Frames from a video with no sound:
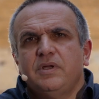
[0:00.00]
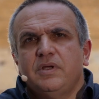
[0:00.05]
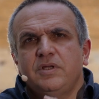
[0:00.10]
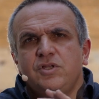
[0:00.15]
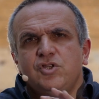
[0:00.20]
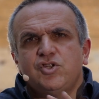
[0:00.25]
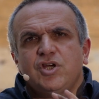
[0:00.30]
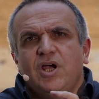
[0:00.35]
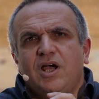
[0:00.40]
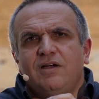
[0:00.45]

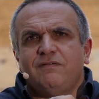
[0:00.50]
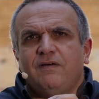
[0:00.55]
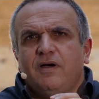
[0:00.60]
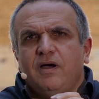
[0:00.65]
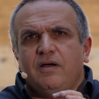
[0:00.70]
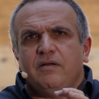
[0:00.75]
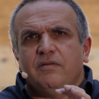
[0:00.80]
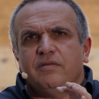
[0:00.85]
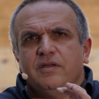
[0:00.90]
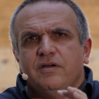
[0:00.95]
In
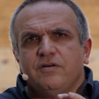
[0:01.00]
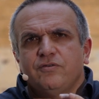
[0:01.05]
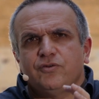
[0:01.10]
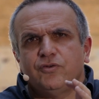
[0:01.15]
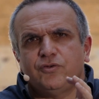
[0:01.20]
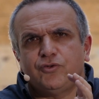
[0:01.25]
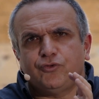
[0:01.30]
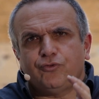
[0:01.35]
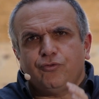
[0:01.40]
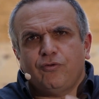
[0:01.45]
Java, there's
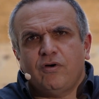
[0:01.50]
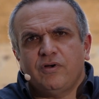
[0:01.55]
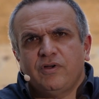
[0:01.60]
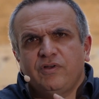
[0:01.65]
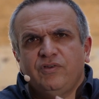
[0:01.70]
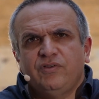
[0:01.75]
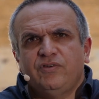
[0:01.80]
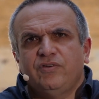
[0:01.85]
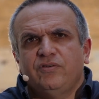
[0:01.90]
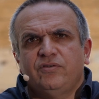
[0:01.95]
a strong
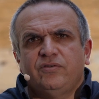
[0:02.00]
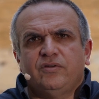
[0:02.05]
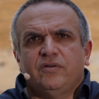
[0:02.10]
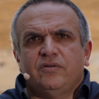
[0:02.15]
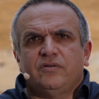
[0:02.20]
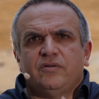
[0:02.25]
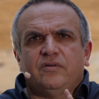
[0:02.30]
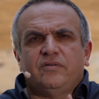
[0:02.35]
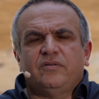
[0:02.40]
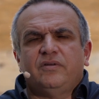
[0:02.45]

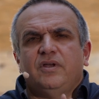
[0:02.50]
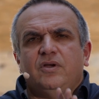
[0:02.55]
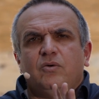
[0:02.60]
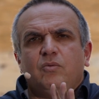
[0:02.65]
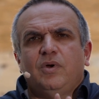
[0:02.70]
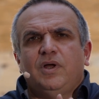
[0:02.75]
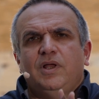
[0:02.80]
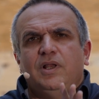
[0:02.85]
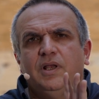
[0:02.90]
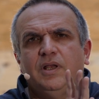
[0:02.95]
insistence on saying,
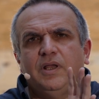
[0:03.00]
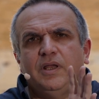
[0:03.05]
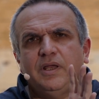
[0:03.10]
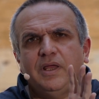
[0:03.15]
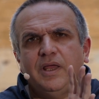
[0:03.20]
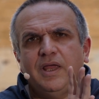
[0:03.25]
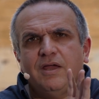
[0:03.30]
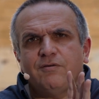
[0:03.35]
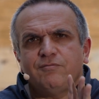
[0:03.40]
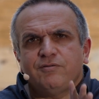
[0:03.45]
well,
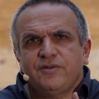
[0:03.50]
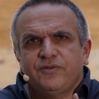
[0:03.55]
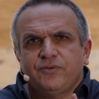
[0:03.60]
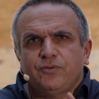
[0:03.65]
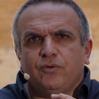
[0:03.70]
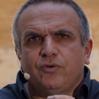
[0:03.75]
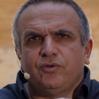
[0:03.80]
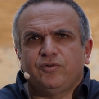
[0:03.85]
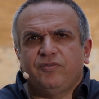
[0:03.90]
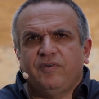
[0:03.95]
every
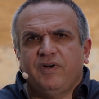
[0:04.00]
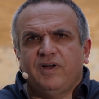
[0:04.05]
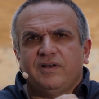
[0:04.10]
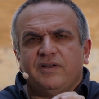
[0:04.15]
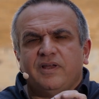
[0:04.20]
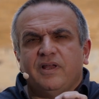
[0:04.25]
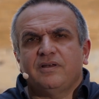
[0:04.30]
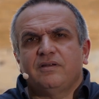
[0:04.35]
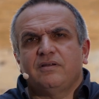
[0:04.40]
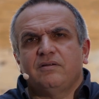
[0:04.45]
source file
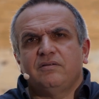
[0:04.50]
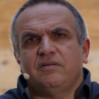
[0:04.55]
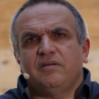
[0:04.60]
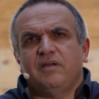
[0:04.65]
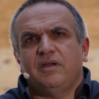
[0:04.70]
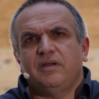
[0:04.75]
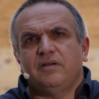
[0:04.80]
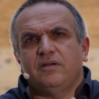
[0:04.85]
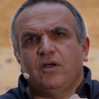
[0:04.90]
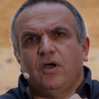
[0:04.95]
can
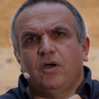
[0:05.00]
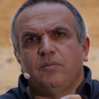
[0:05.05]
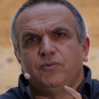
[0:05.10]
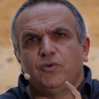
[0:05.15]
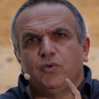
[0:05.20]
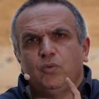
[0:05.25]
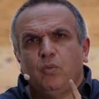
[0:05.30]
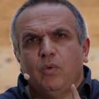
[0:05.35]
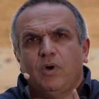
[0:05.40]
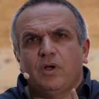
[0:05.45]
contain up
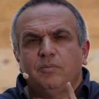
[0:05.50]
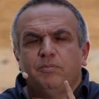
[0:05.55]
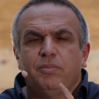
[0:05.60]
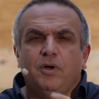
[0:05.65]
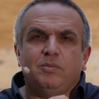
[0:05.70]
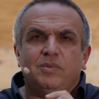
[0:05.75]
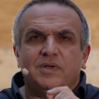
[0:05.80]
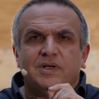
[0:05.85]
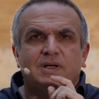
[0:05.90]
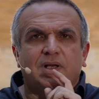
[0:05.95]
to one
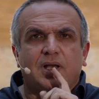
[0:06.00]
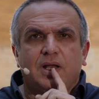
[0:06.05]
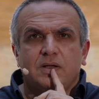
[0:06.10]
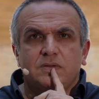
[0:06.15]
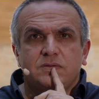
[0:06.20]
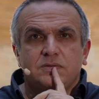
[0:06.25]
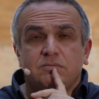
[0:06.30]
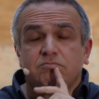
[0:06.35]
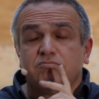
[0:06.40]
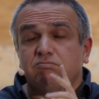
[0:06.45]
public
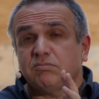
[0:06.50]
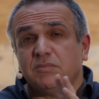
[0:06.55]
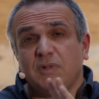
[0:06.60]
class.